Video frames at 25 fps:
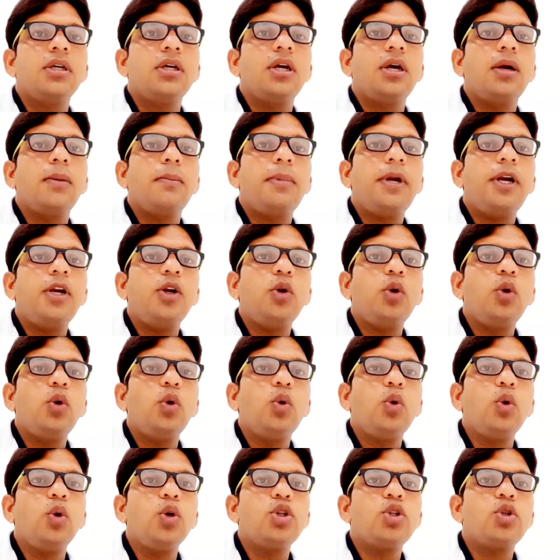blood
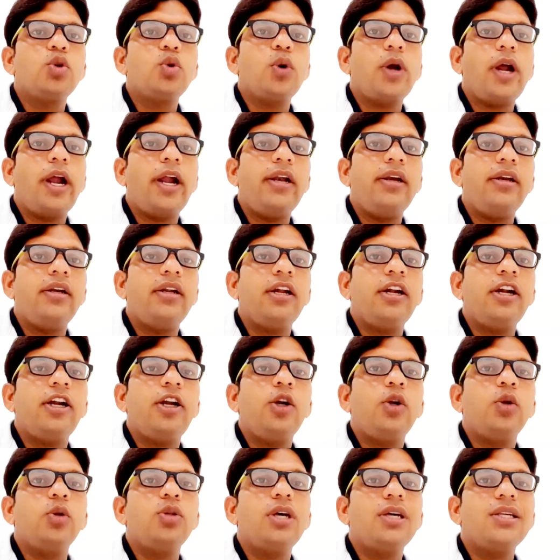glucose to enter
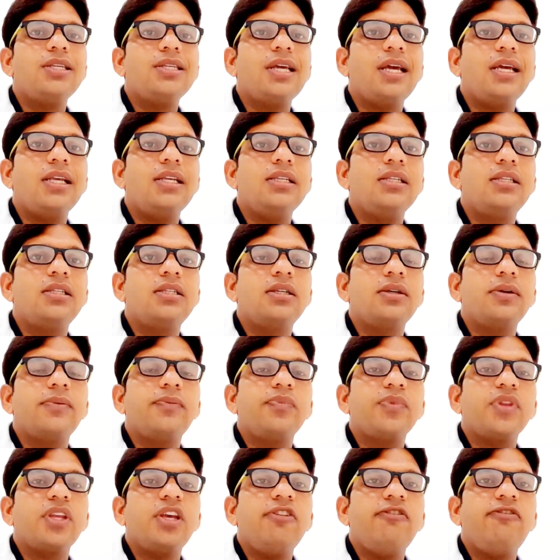into the cells.
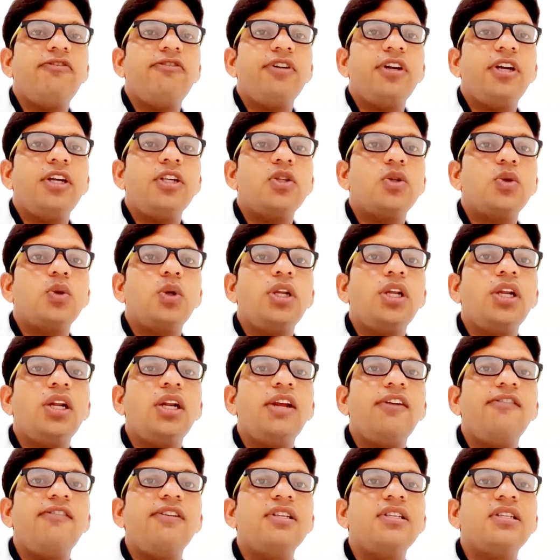If insulin
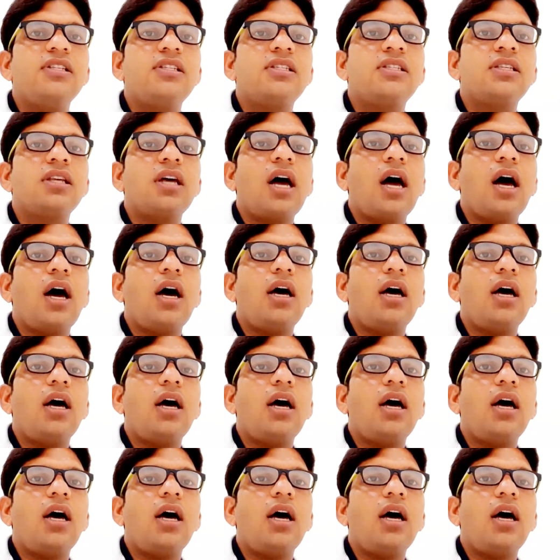levels